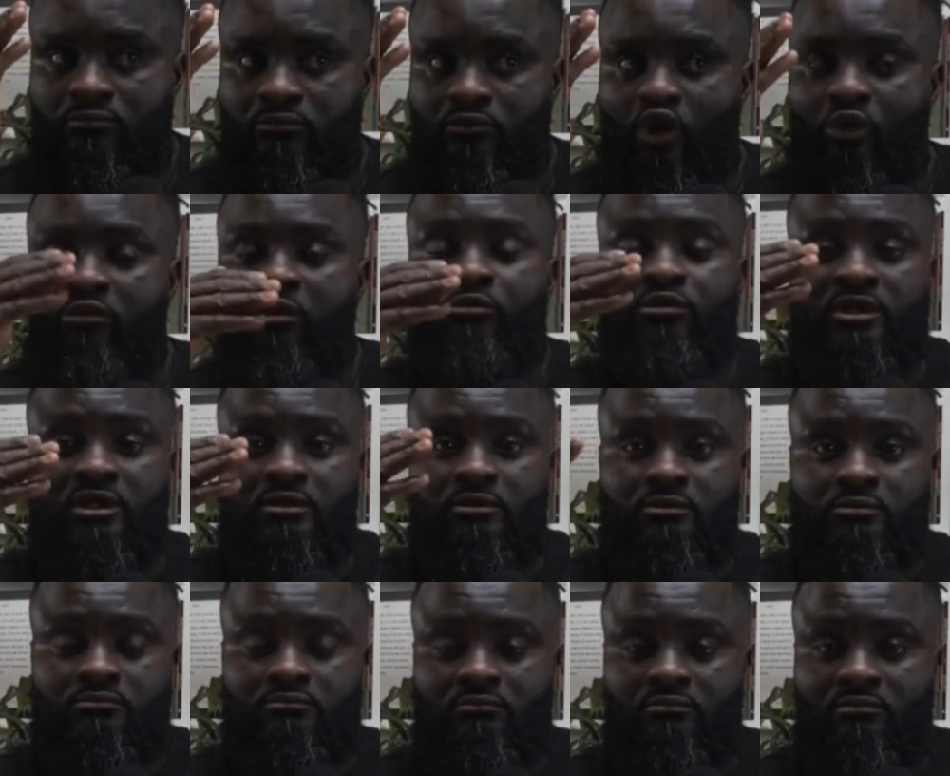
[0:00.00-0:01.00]
come up with a
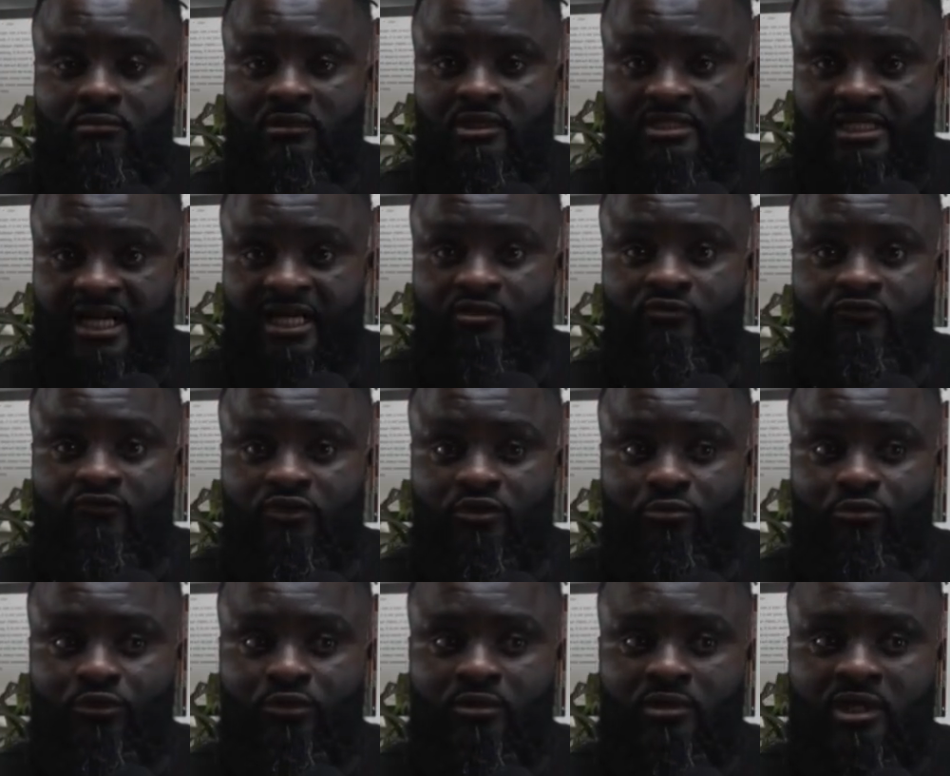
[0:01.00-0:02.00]
title for the
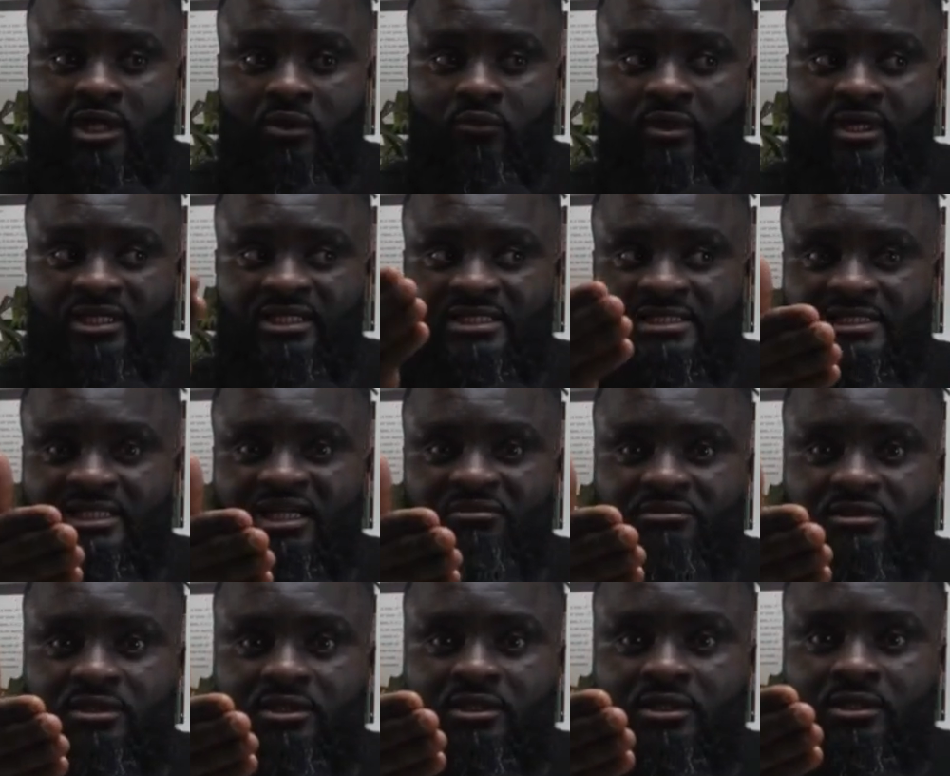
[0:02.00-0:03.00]
book. And when he
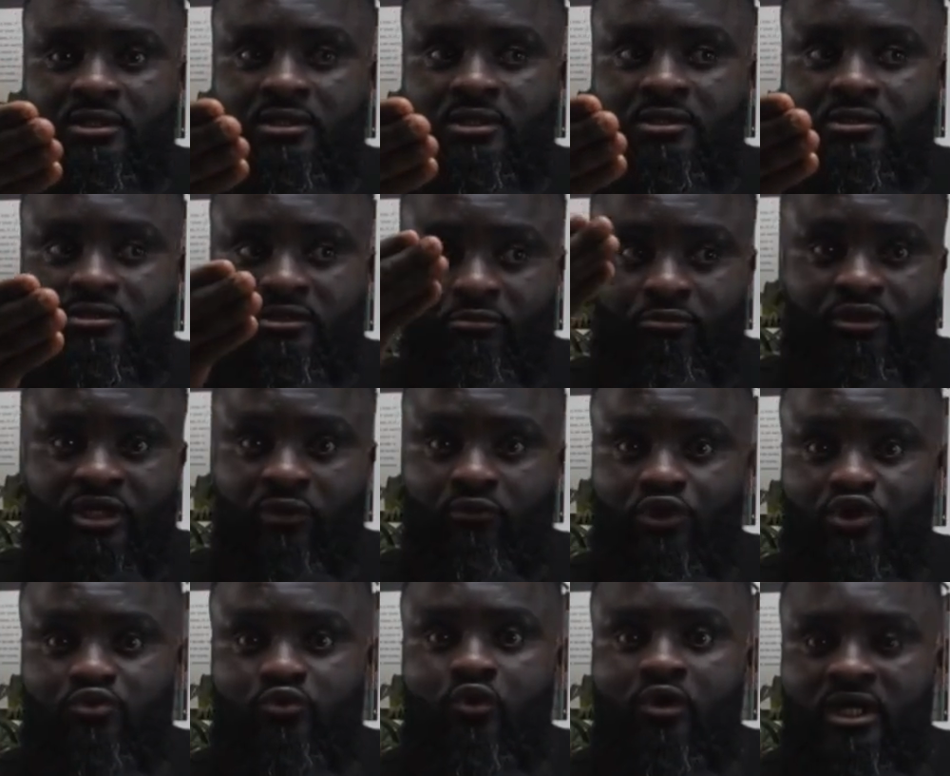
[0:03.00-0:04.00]
slept, the brain
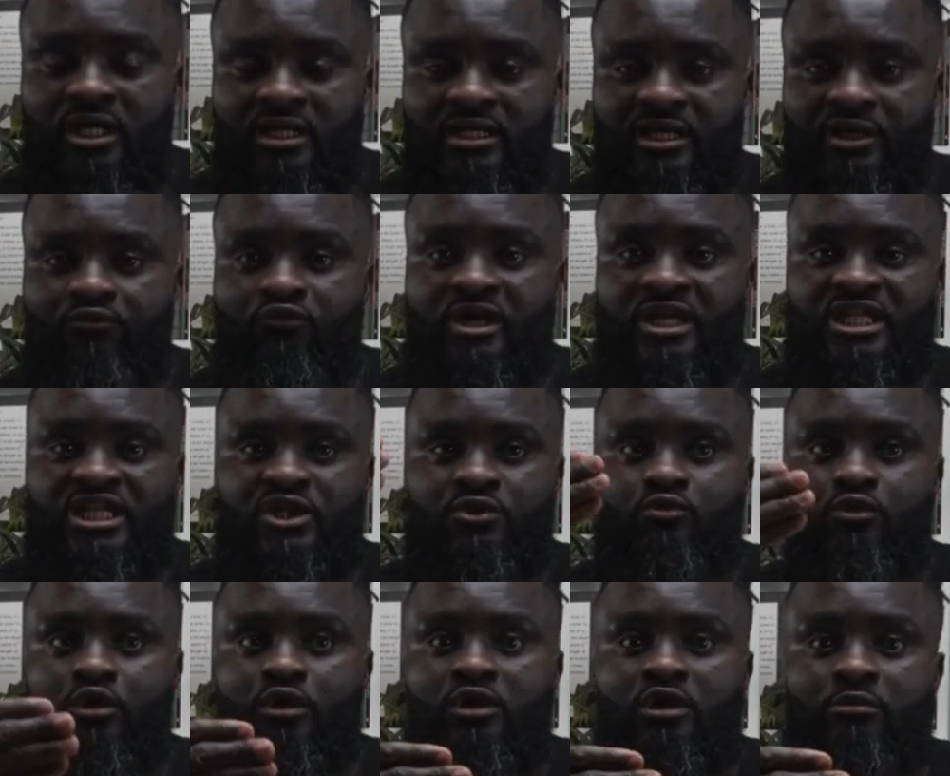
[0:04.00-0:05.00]
was working. And when he
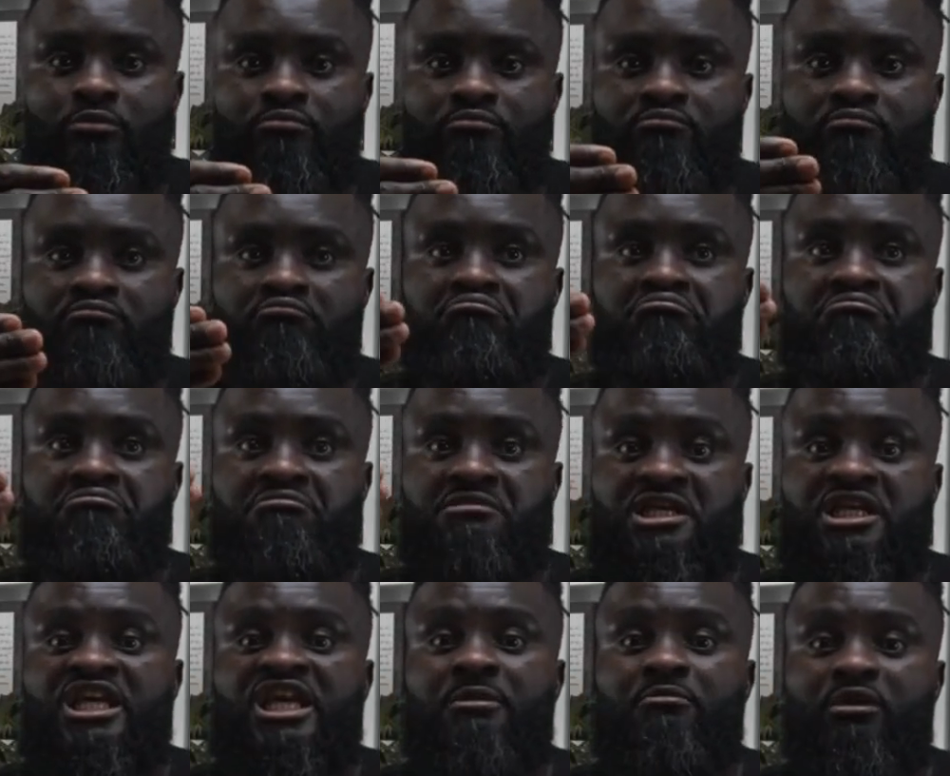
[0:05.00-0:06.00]
woke up,
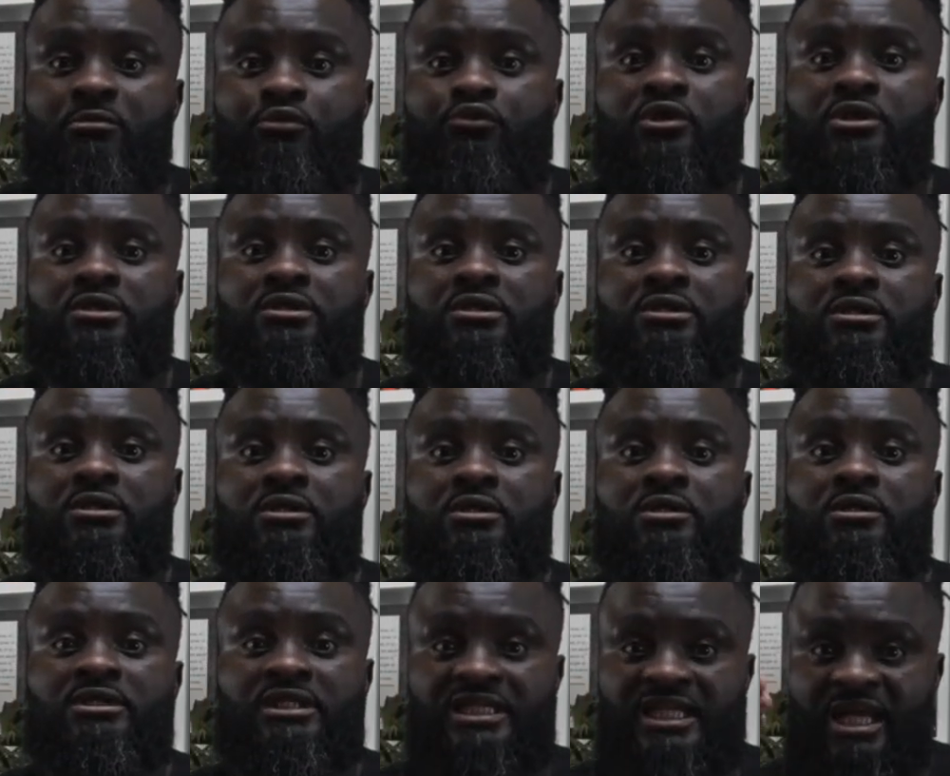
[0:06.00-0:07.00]
he came up with
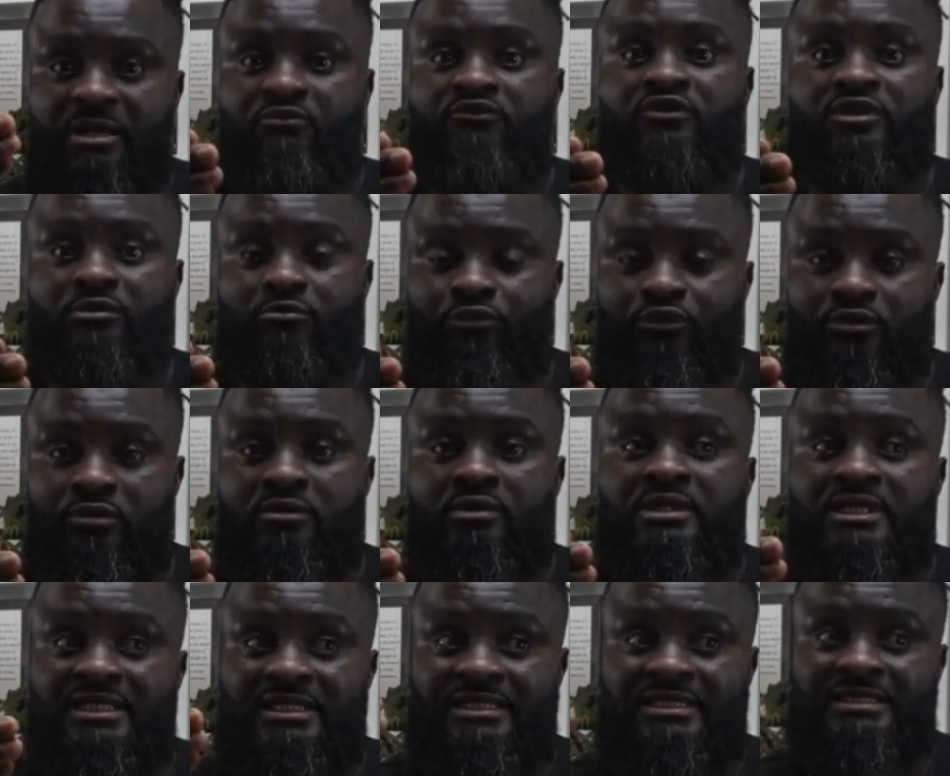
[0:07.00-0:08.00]
the name for the book.
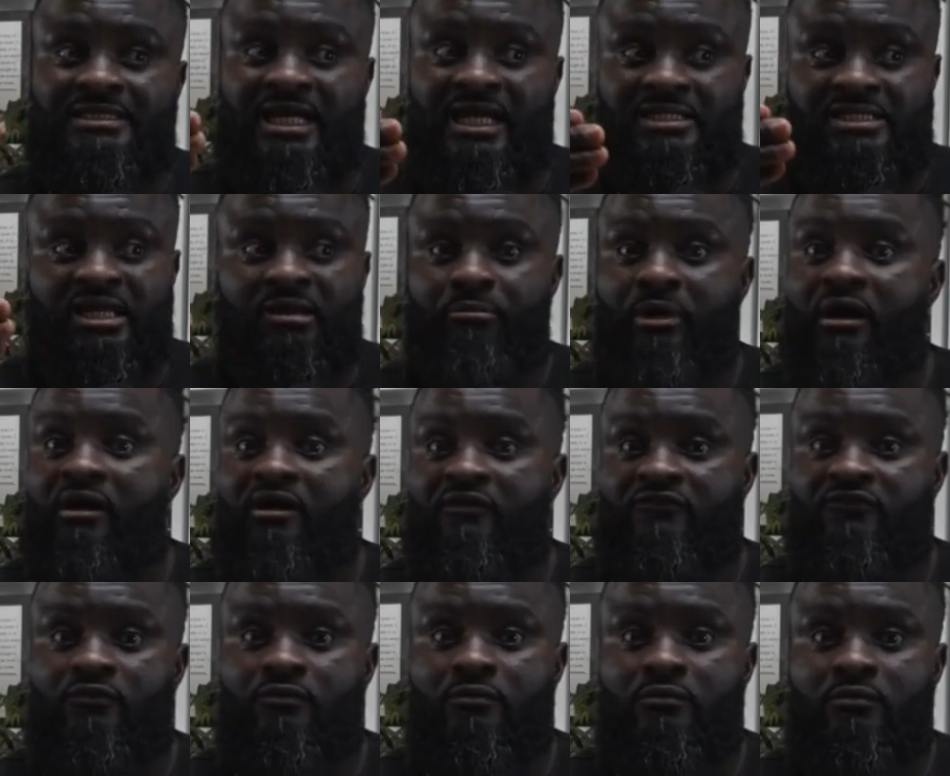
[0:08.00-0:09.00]
That's how
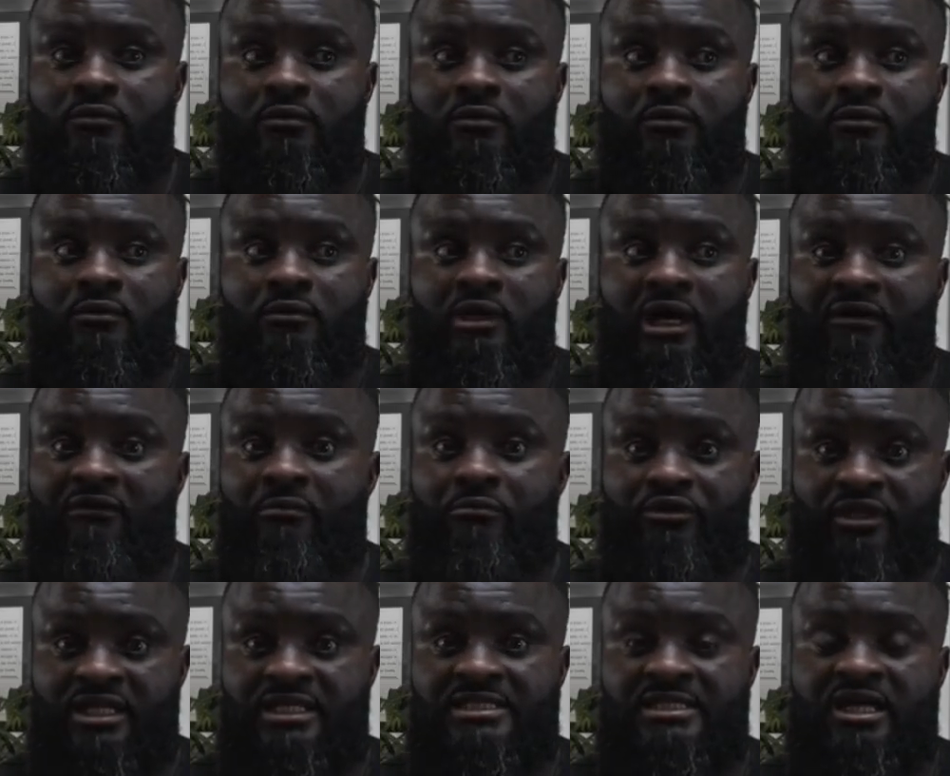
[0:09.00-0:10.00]
powerful our
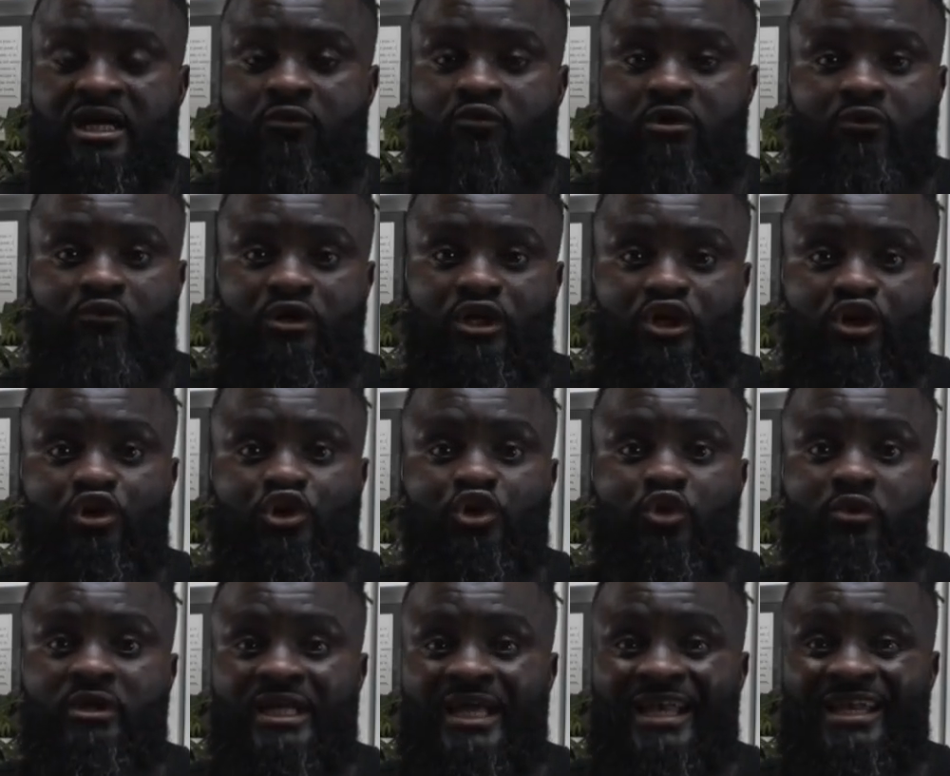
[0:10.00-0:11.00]
brains are when we're not
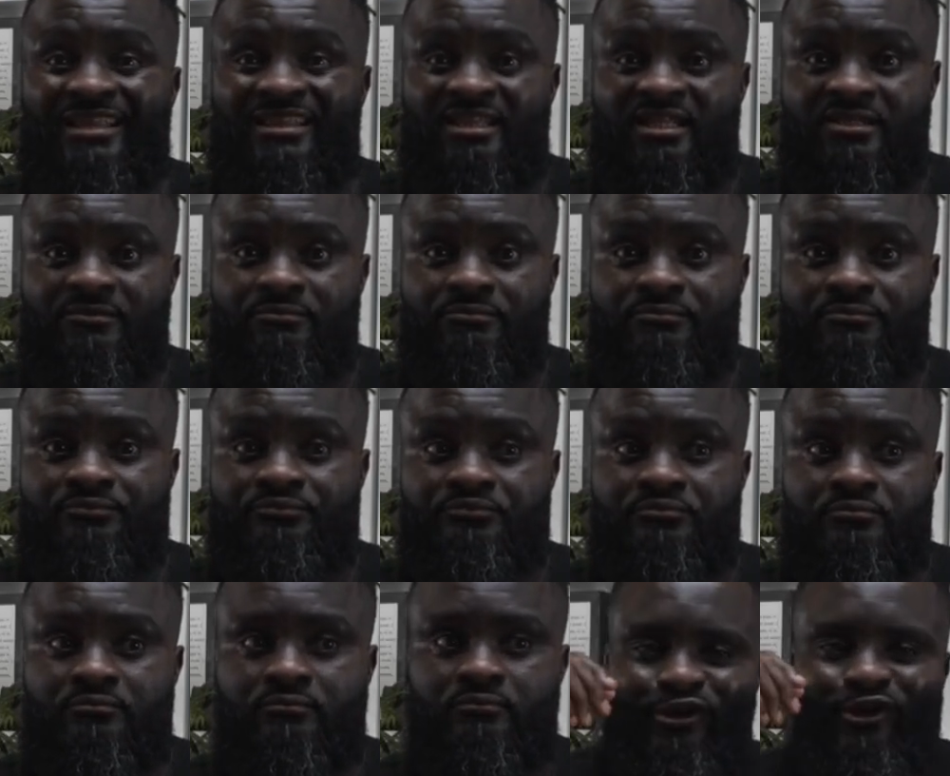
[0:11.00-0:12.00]
doing anything.
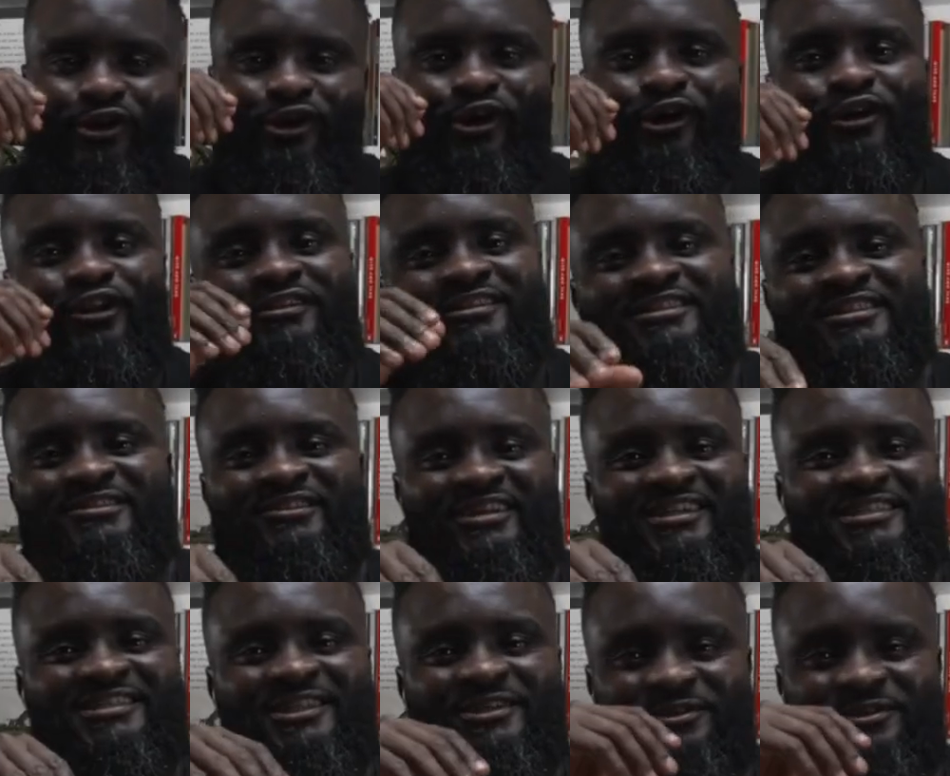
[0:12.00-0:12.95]
Another strange thing